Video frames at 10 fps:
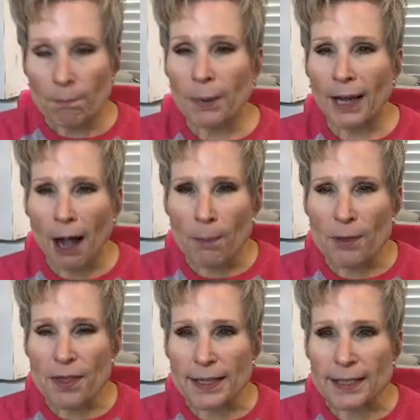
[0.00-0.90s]
But a couple
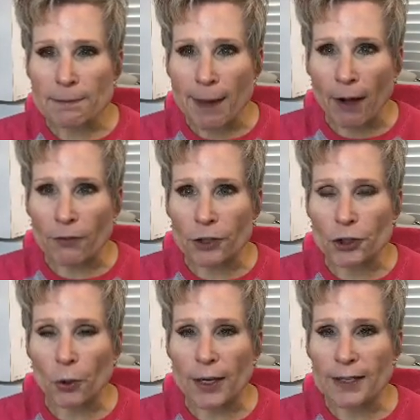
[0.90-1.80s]
things about the
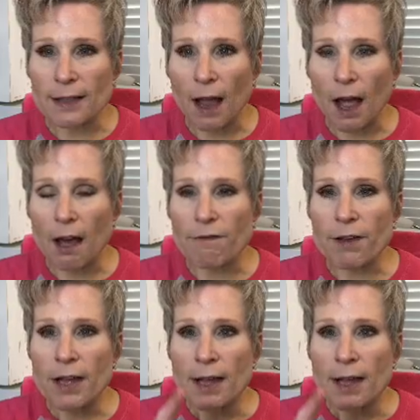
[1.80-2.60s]
choice of